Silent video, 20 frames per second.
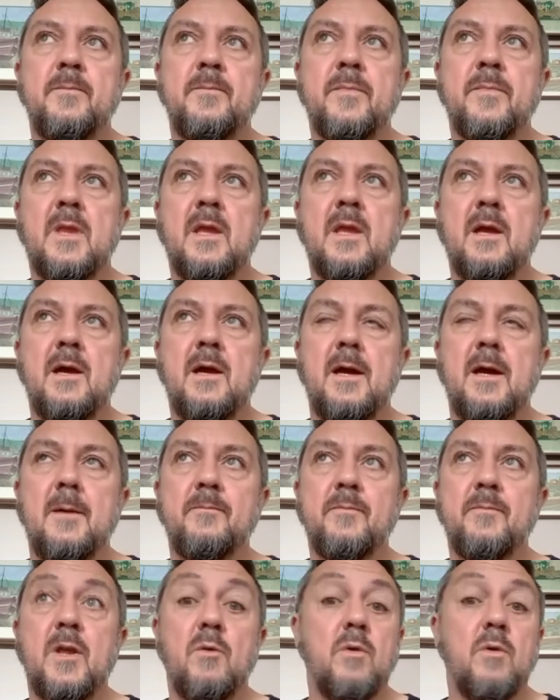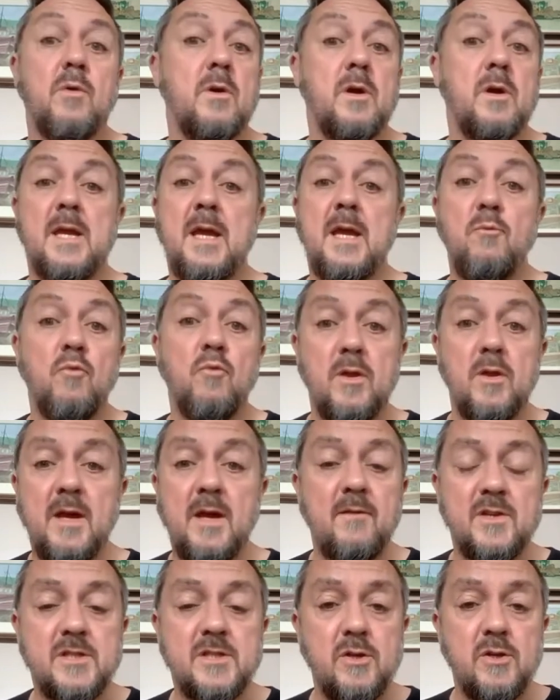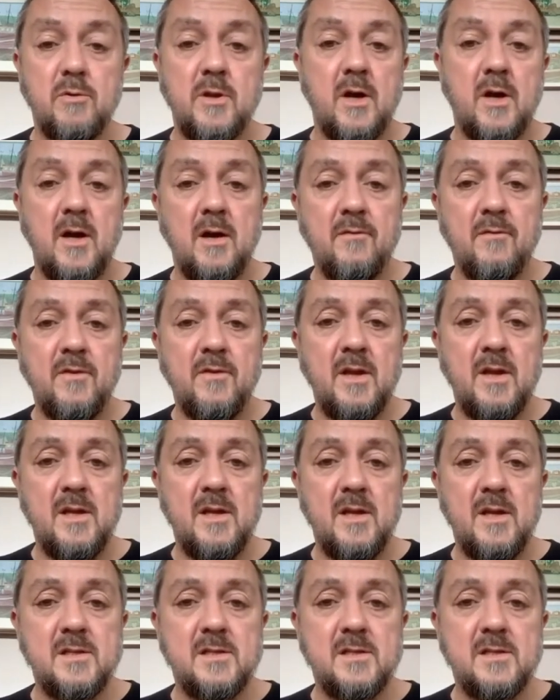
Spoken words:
Again, worked there for 2.5 years.